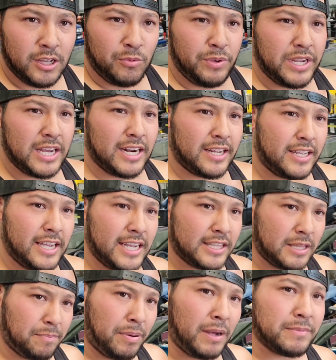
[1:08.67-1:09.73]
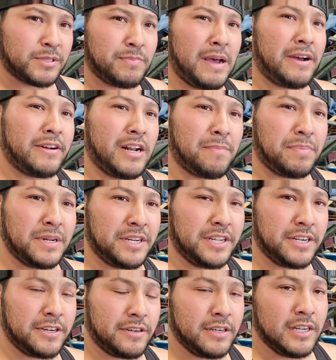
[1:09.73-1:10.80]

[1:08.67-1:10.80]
you gotta get the pumps mounted up in here.